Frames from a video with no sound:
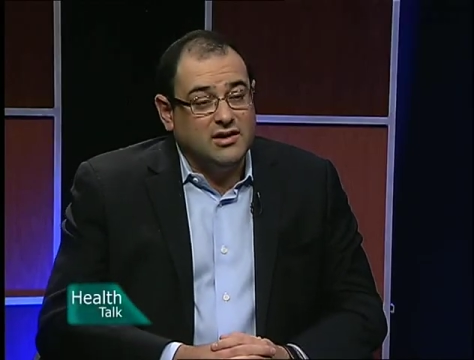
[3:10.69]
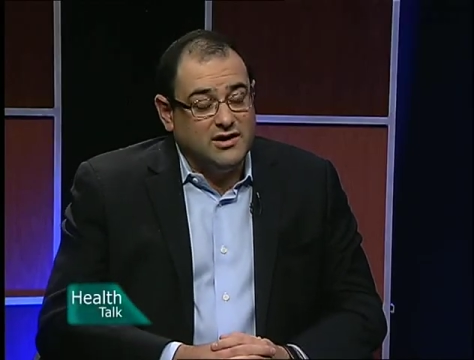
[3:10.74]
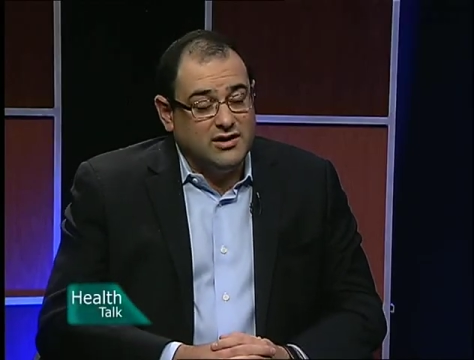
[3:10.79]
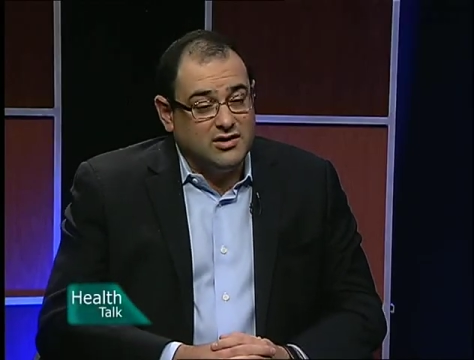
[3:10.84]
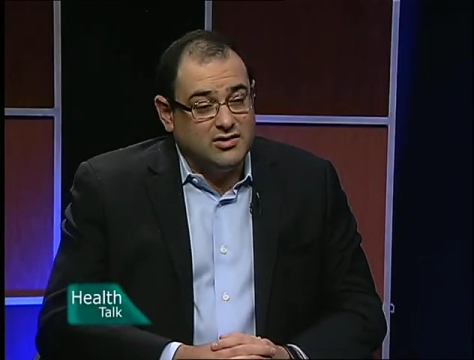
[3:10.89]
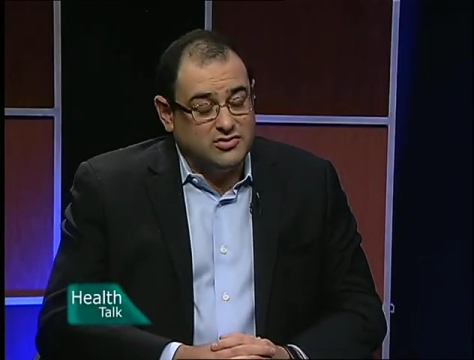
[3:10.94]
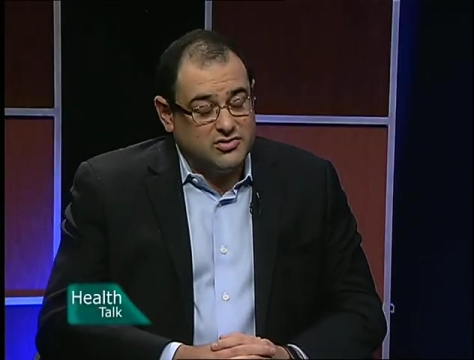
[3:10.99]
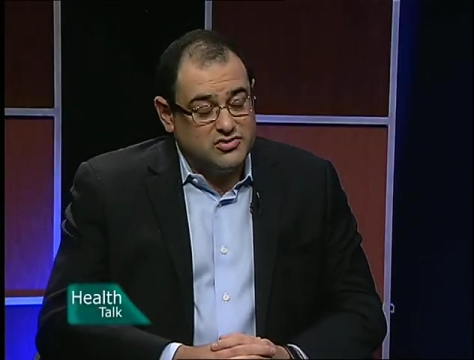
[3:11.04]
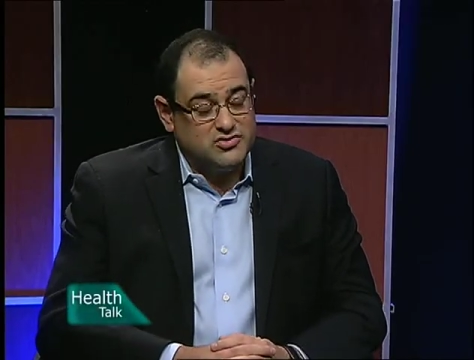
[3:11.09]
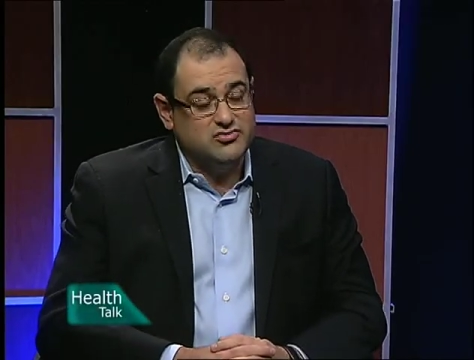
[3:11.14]

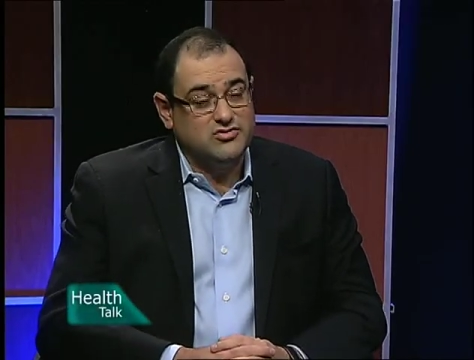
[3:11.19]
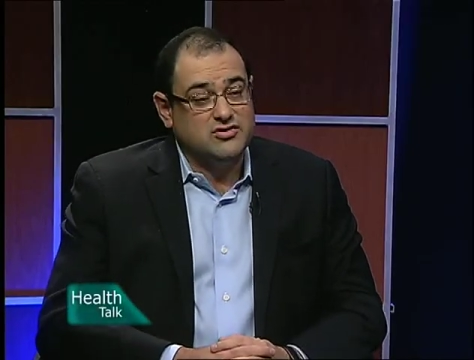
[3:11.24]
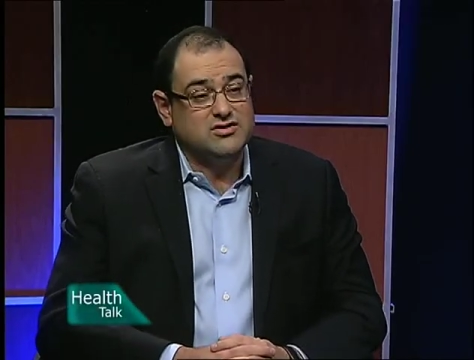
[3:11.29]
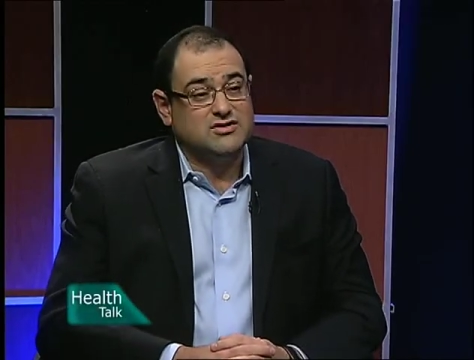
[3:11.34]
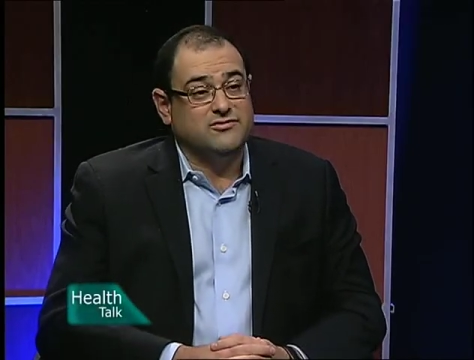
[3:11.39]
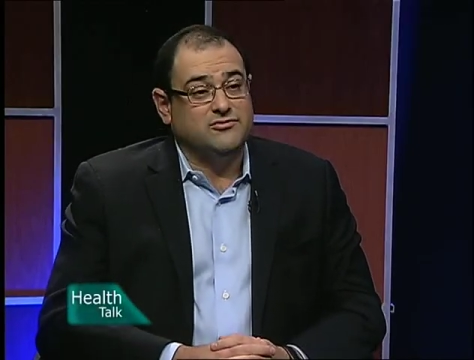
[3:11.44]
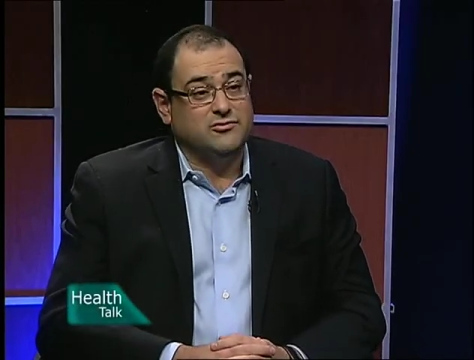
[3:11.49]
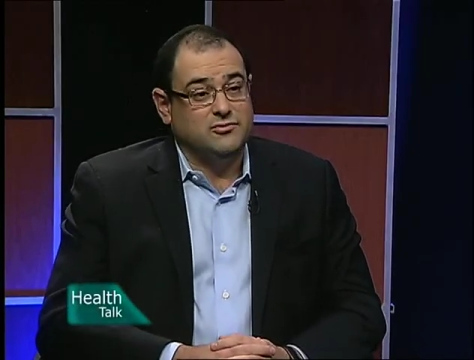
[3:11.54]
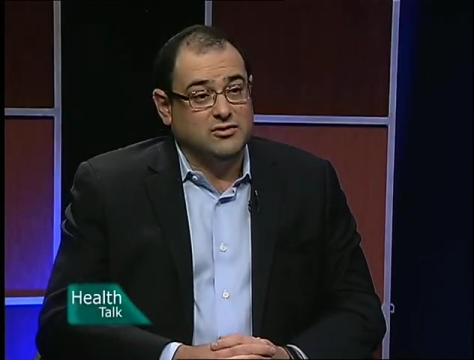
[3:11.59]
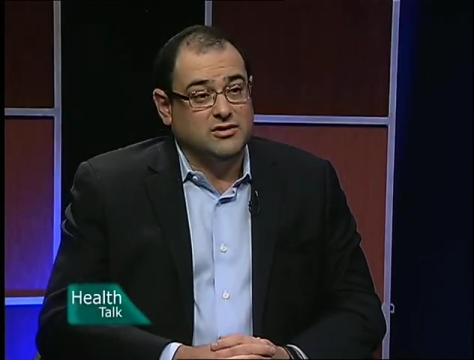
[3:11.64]
increased
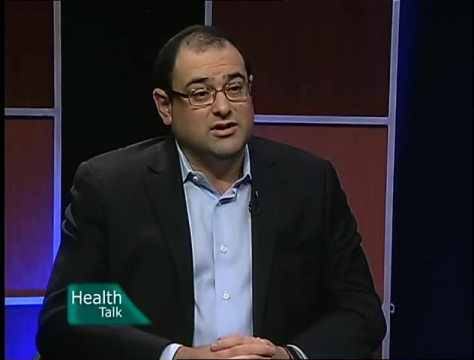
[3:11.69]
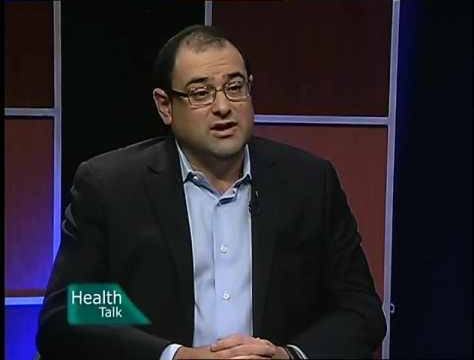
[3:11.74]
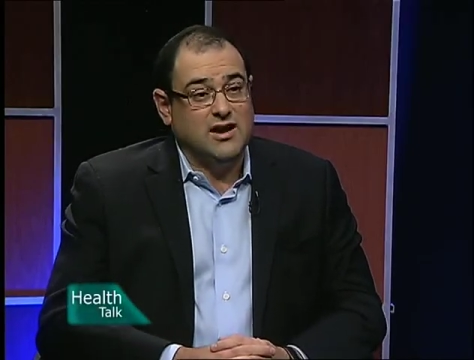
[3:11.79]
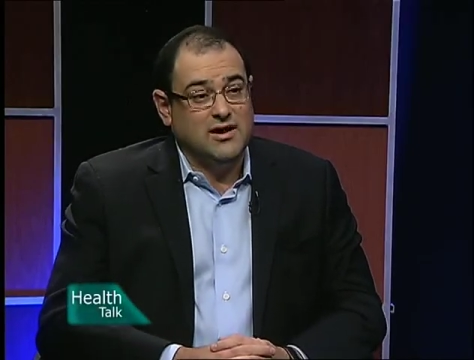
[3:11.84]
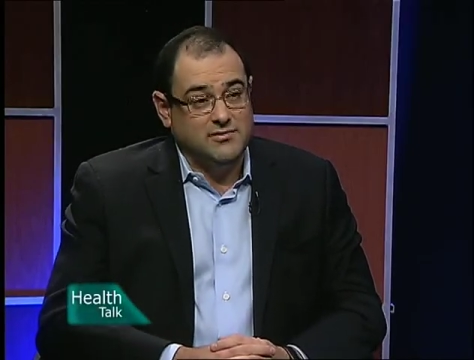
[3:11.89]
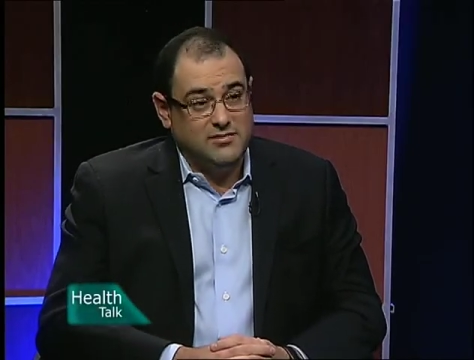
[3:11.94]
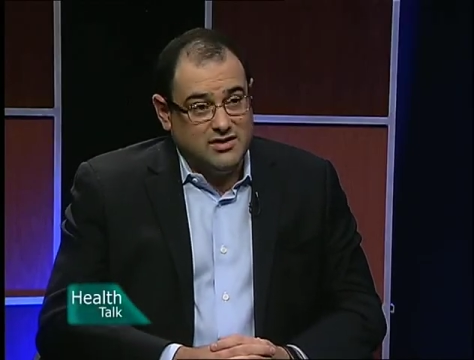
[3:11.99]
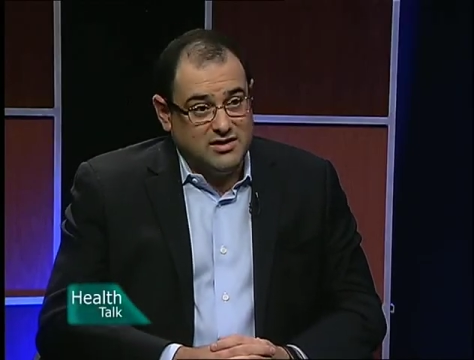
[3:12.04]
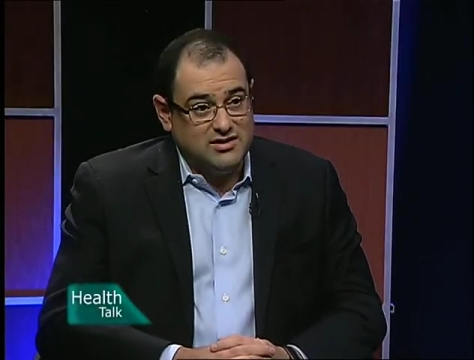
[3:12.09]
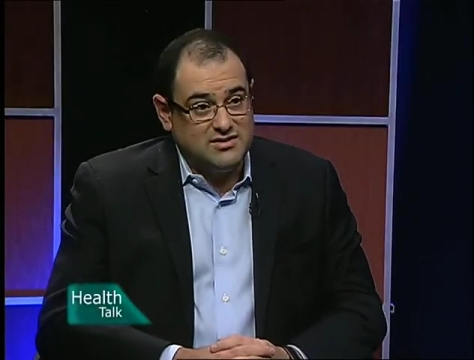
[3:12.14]
risk for
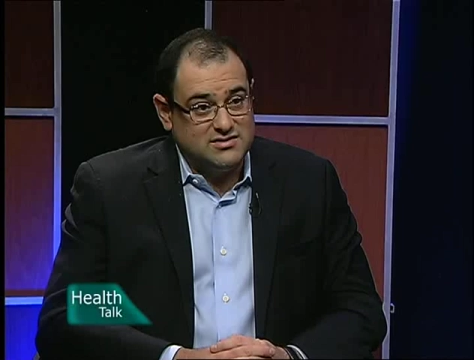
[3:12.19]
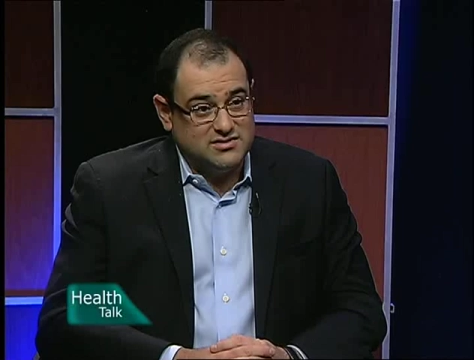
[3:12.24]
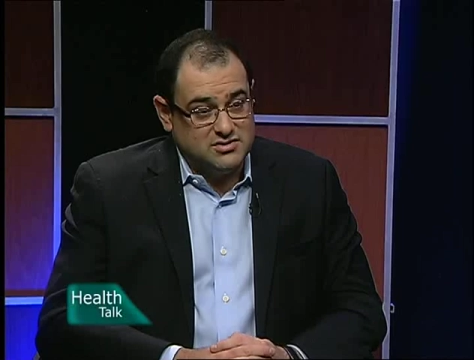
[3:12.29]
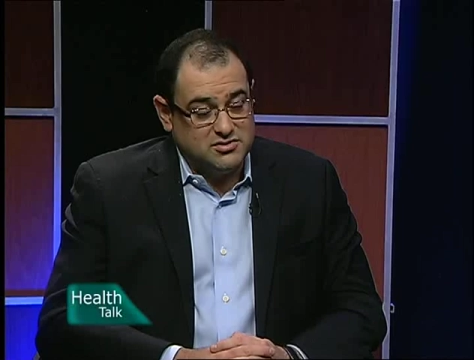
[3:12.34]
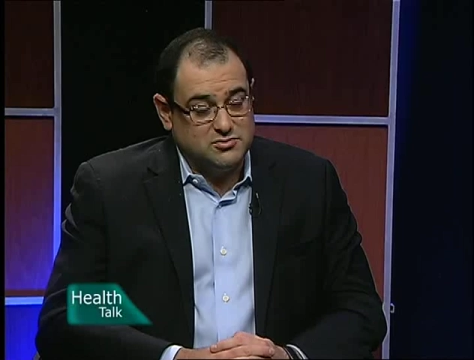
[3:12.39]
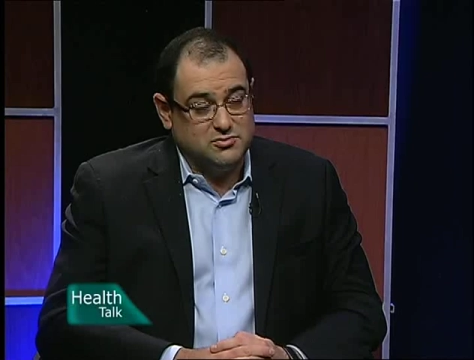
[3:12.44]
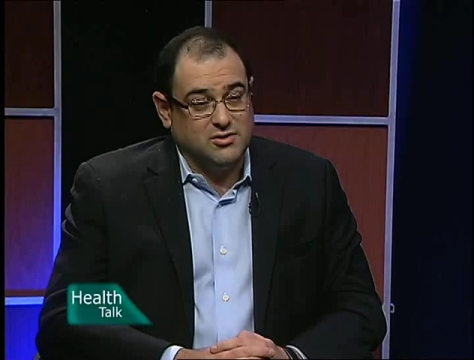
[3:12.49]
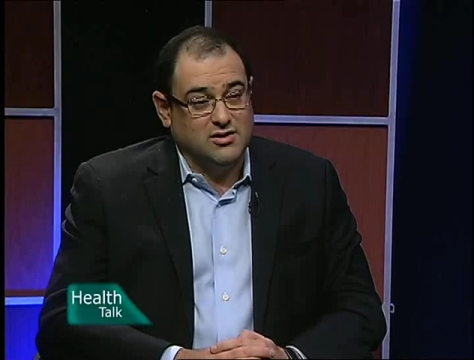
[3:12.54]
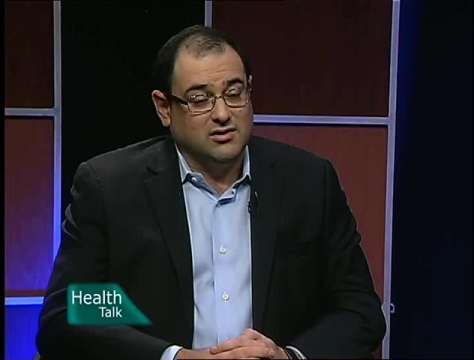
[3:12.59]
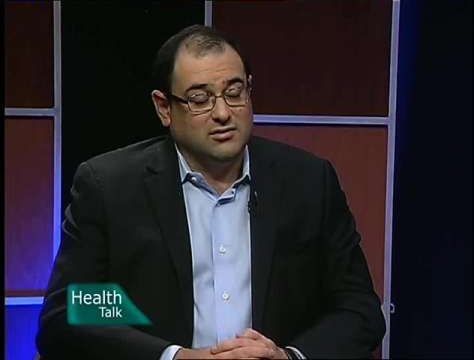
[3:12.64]
diabetes as
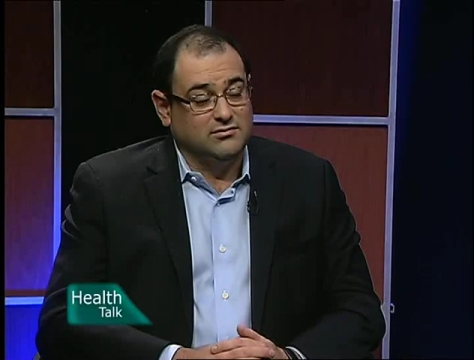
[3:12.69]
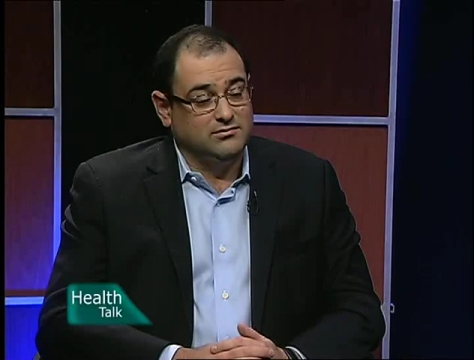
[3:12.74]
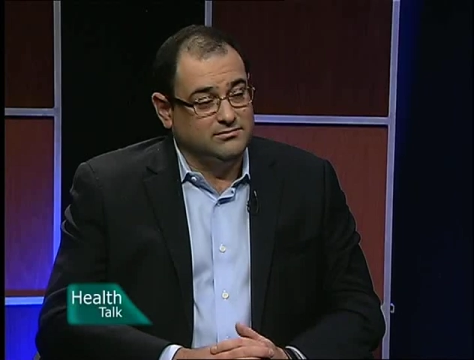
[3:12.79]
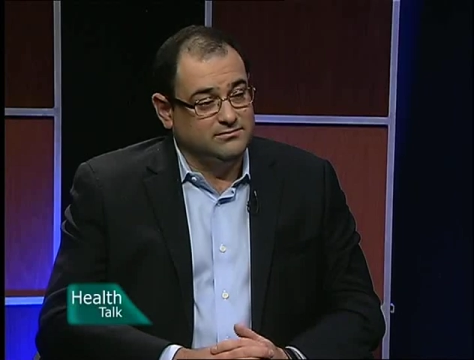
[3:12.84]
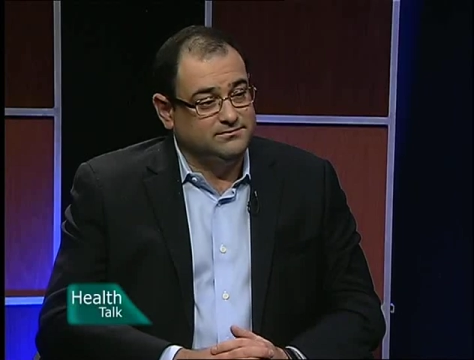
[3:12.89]
well.